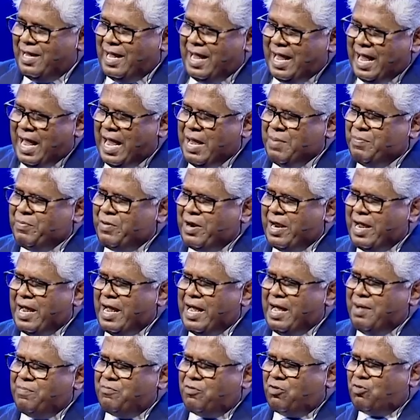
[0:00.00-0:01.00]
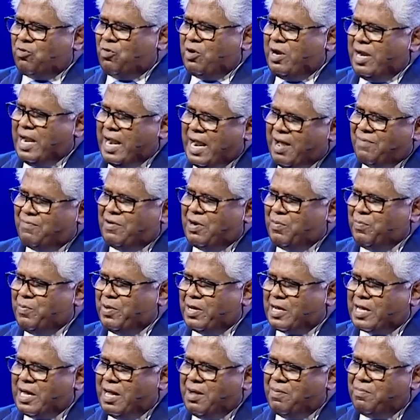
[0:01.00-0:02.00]
Abraham could never
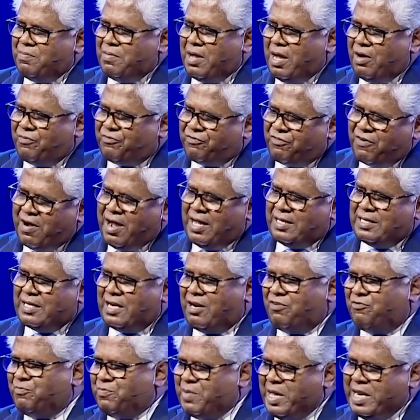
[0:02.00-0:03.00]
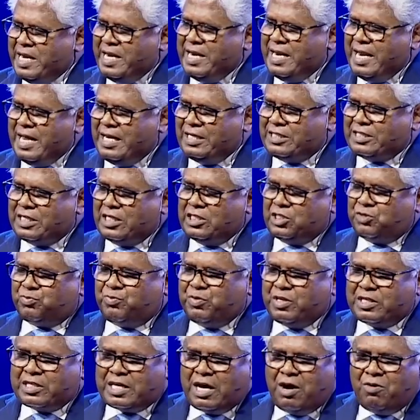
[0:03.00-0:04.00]
become a father of many nations
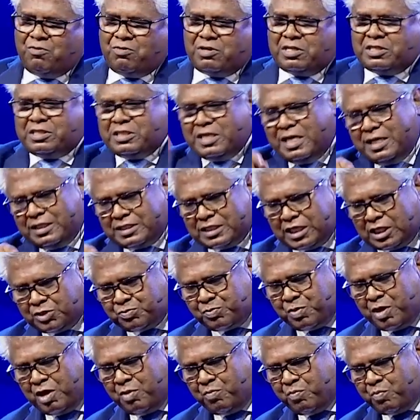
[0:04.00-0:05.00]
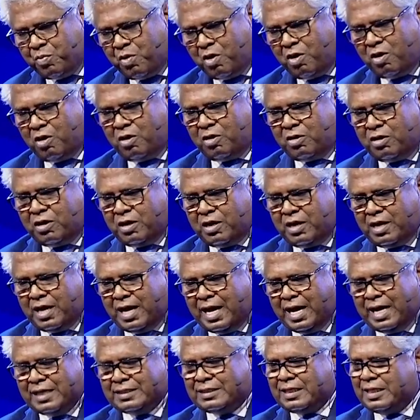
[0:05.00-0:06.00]
without Jesus being born
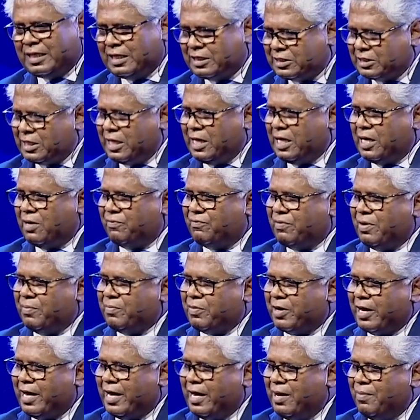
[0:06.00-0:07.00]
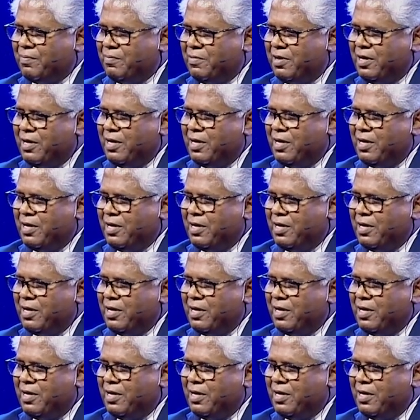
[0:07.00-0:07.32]
as a descendant of Abraham,